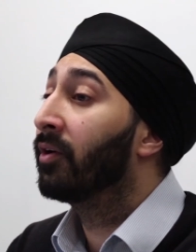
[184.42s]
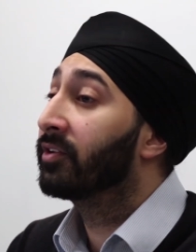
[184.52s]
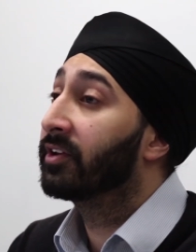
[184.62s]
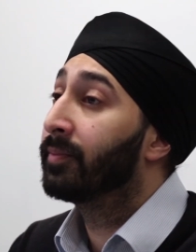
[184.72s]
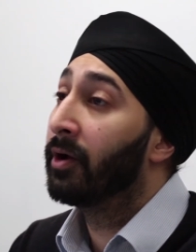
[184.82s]
I
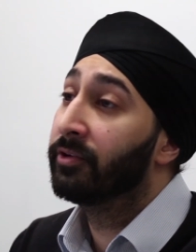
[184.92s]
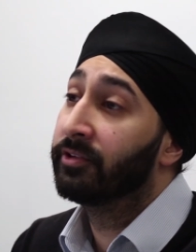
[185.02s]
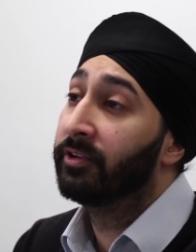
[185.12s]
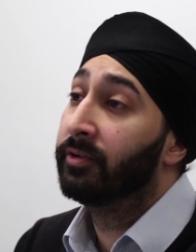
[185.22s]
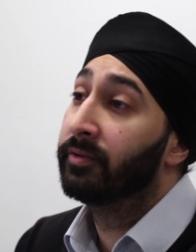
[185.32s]
was exposed
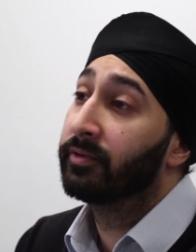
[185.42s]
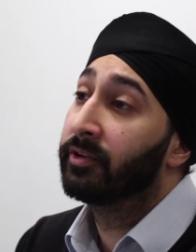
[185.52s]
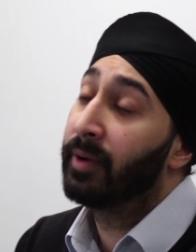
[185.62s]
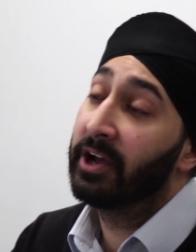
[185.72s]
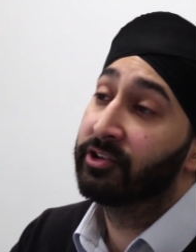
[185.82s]
to
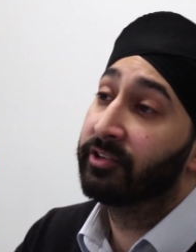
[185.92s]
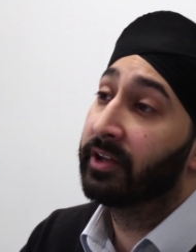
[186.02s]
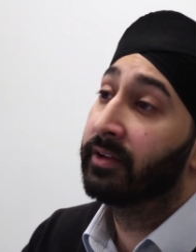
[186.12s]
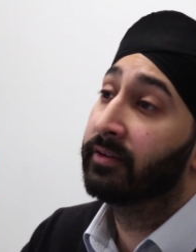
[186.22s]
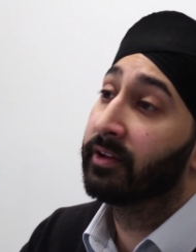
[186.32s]
patients
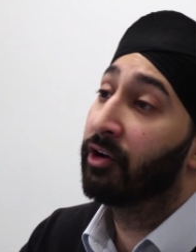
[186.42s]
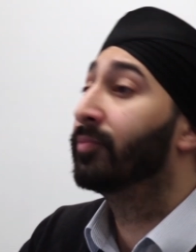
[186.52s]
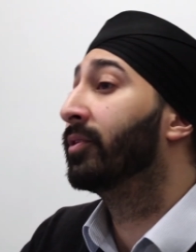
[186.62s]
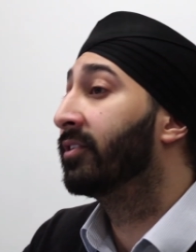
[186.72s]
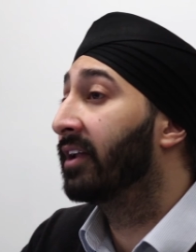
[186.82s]
in the
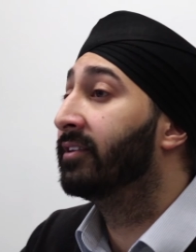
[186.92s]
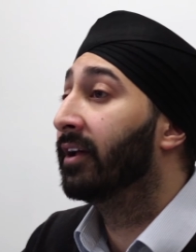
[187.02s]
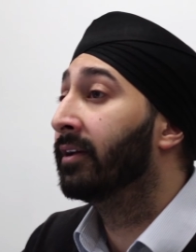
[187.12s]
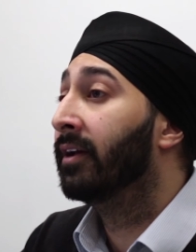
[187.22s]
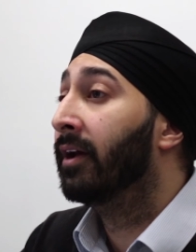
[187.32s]
hospital
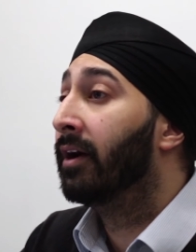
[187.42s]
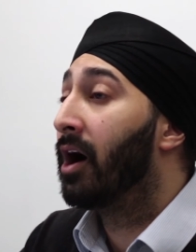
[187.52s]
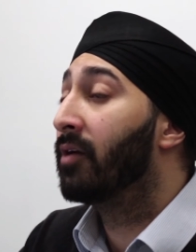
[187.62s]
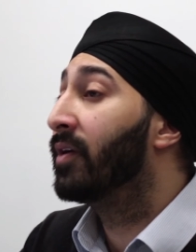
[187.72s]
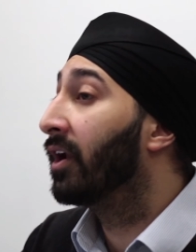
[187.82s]
setting,
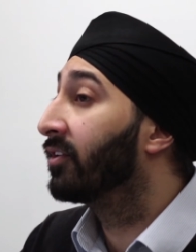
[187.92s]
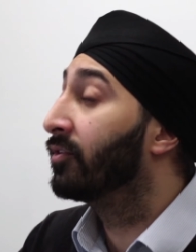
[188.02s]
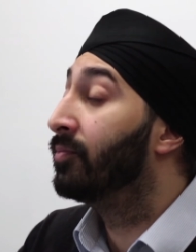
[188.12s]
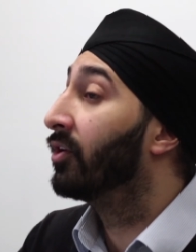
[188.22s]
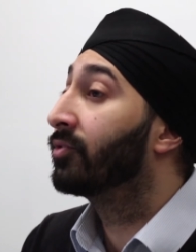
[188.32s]
I realised
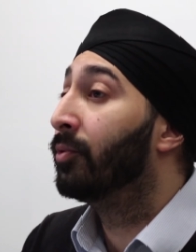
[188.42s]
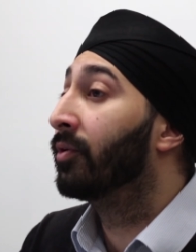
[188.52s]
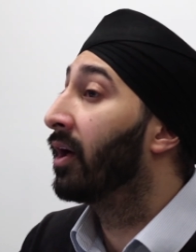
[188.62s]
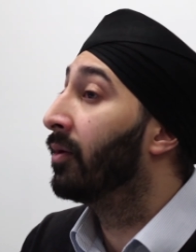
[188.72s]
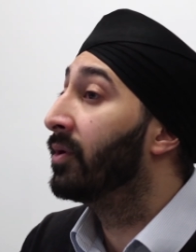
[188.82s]
there's much
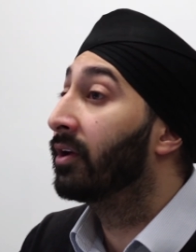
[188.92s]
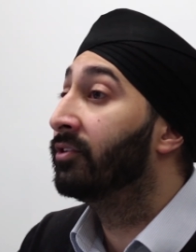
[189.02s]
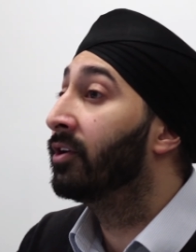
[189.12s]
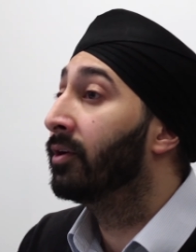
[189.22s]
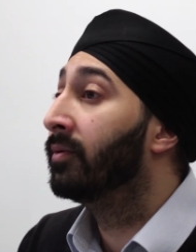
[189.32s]
more that we could
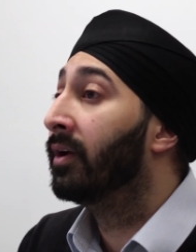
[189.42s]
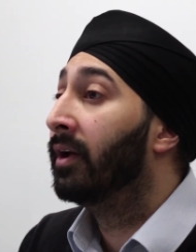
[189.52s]
do.